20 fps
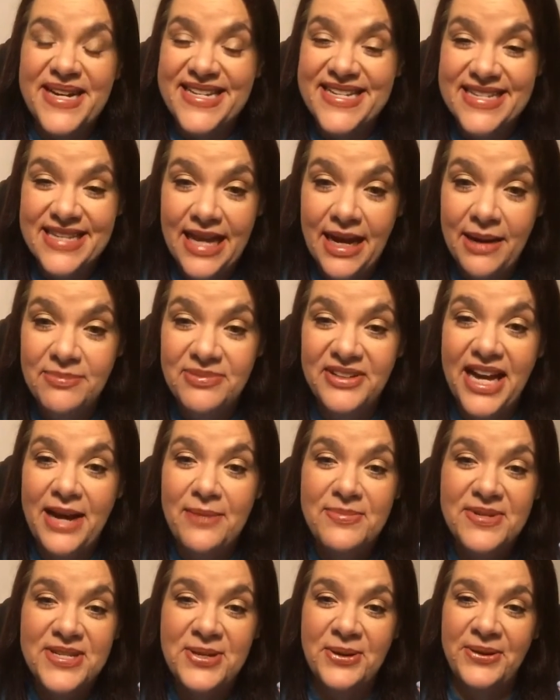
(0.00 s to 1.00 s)
my slap
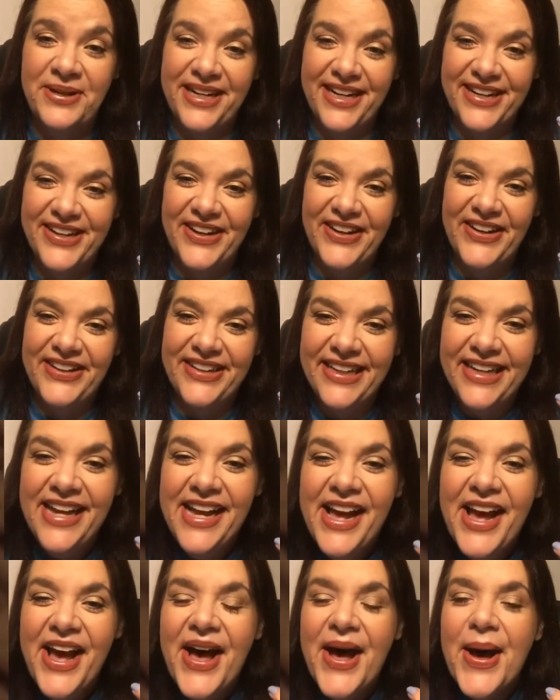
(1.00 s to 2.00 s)
flap is what I called it.
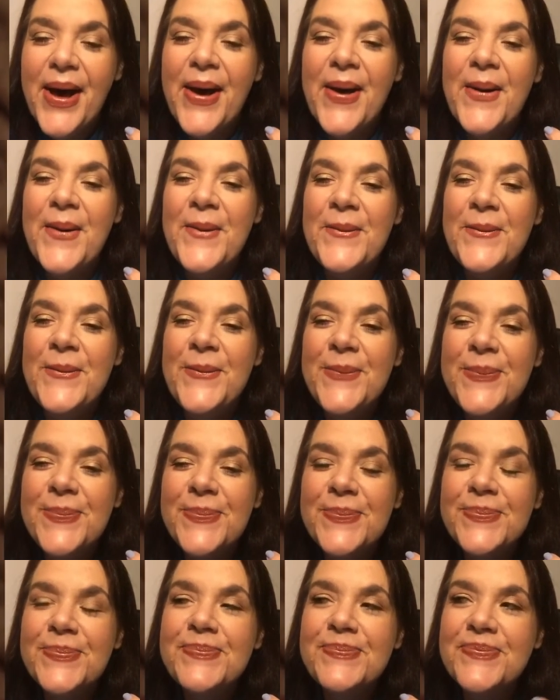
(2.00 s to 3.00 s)
Um,
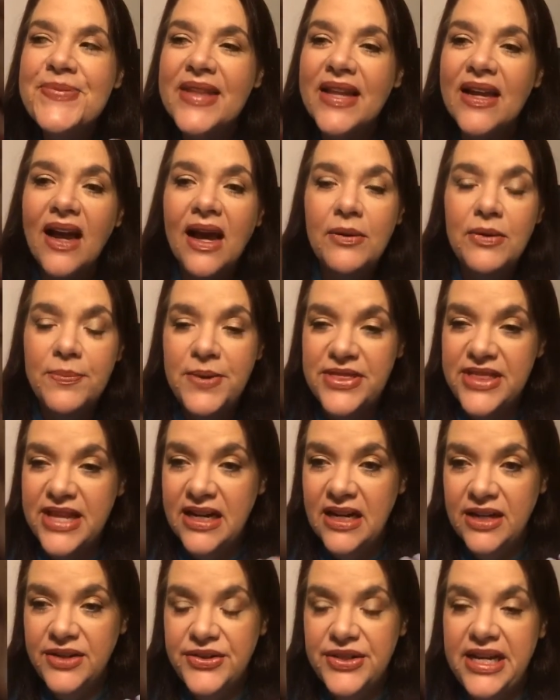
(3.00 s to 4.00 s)
I would put
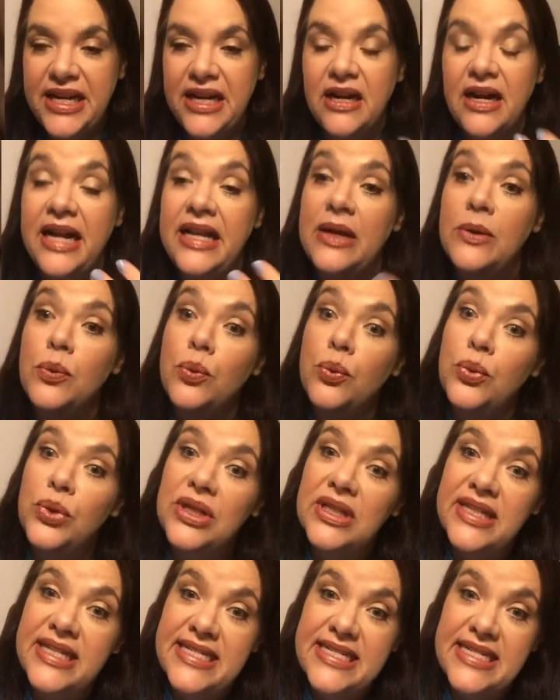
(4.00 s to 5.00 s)
that under there, and it
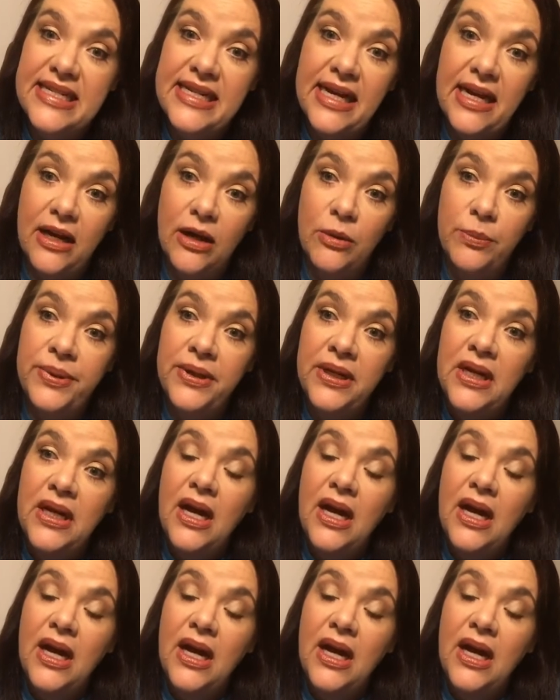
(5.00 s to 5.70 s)
really did help.